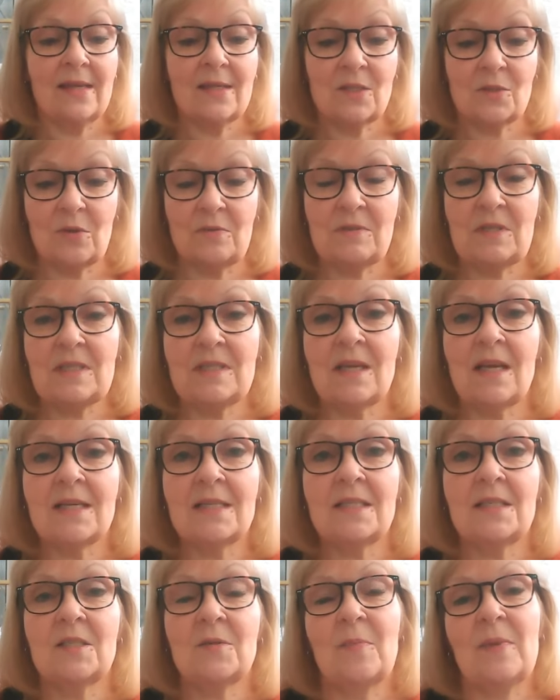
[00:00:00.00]
So I've
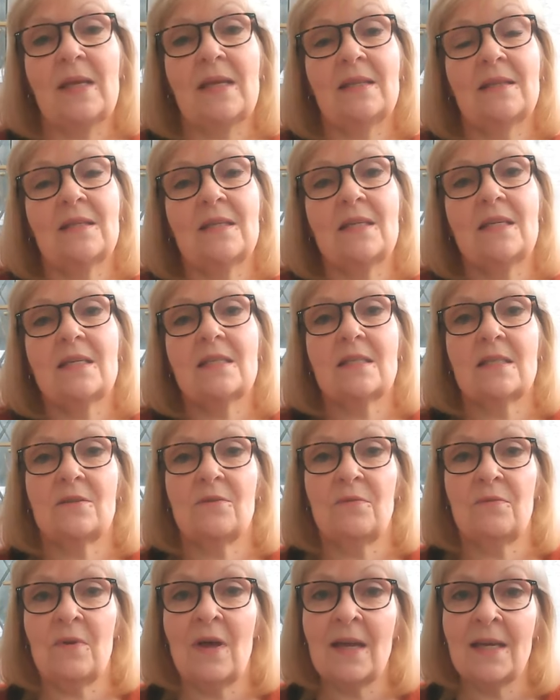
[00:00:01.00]
decided to make the
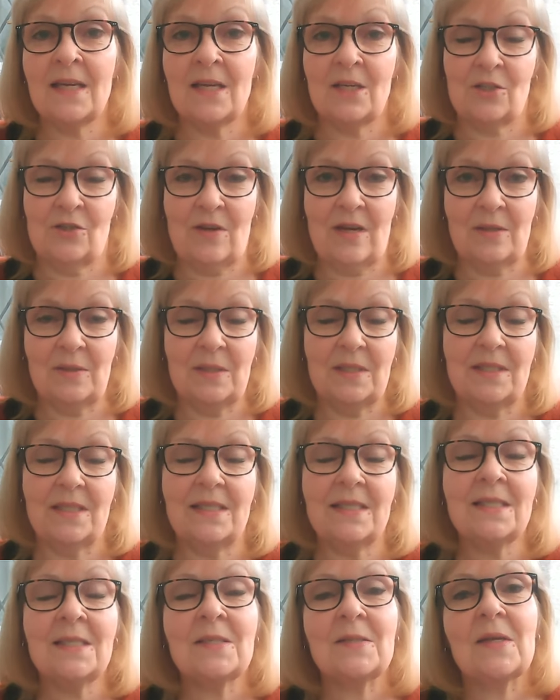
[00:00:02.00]
Safiya
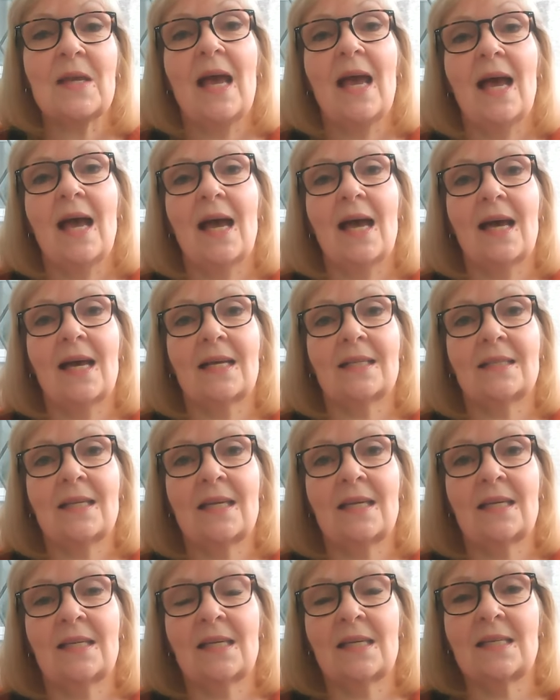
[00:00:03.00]
trousers, uh, and
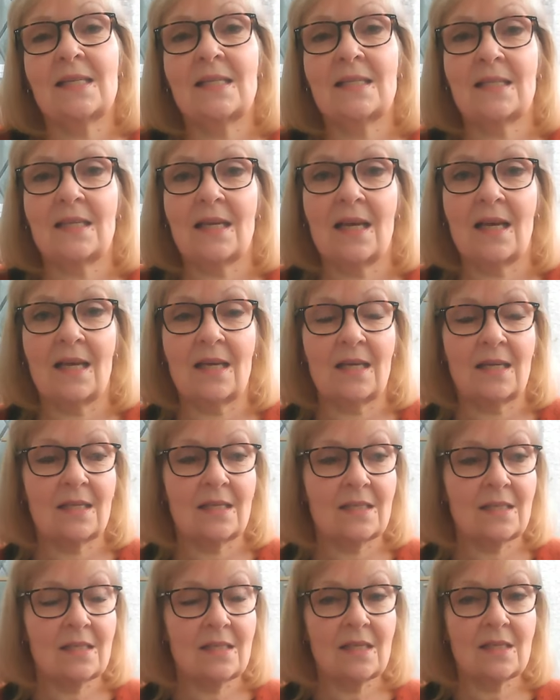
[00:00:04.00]
they are nice
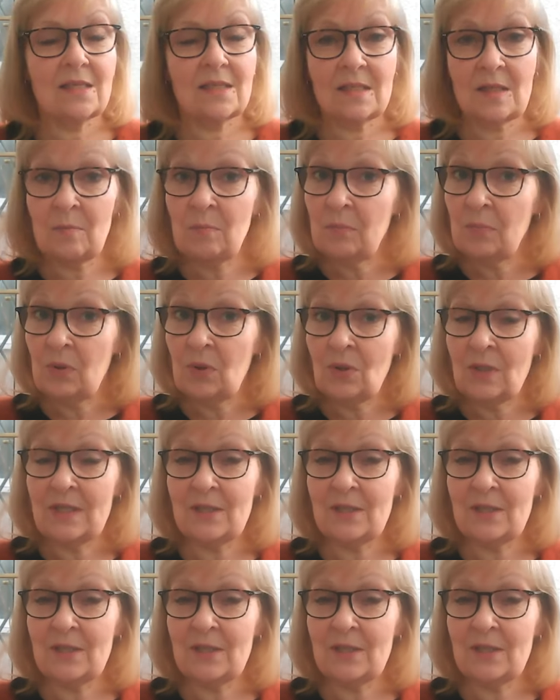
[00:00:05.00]
and simple.